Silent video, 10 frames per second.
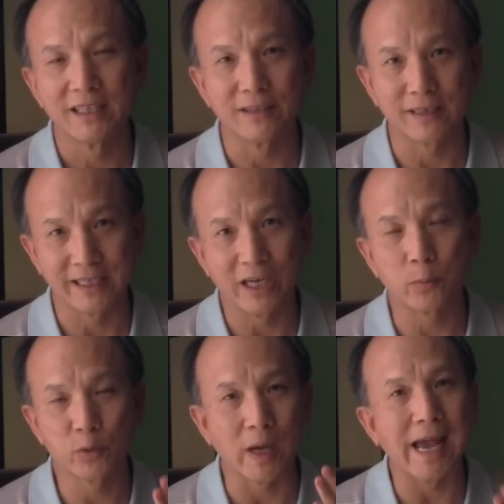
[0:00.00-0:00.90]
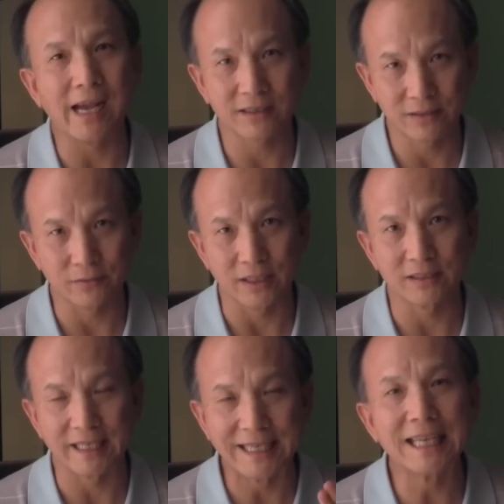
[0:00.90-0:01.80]
you can help to
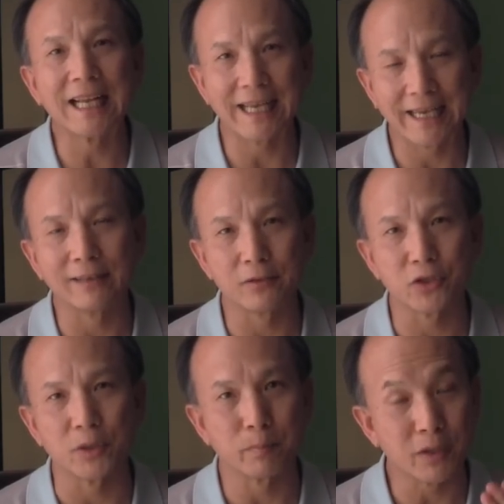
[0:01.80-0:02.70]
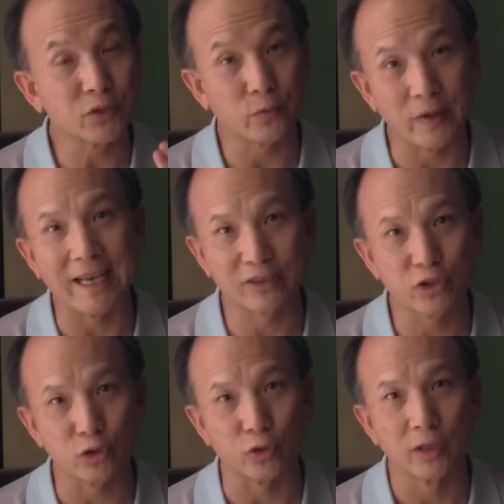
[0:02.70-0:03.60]
activate the healing energy much
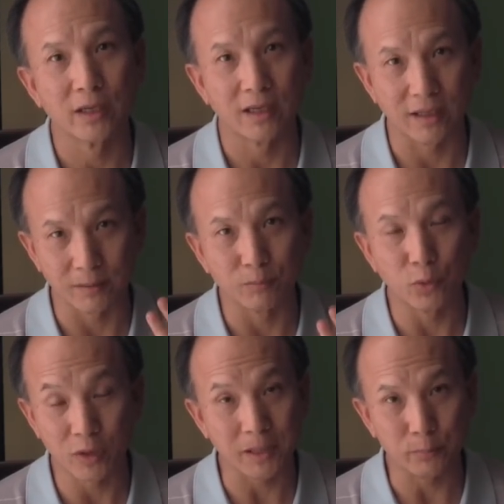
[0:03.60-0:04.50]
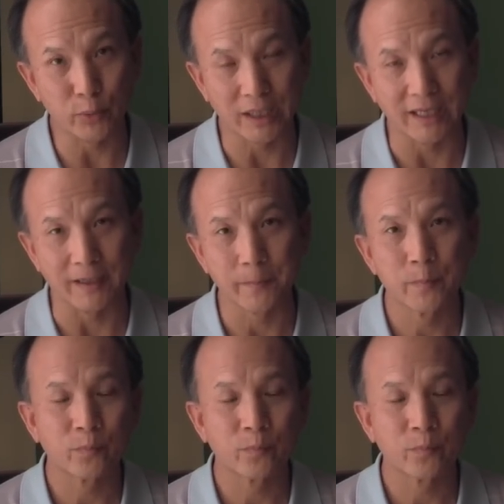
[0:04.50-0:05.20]
faster and more completely.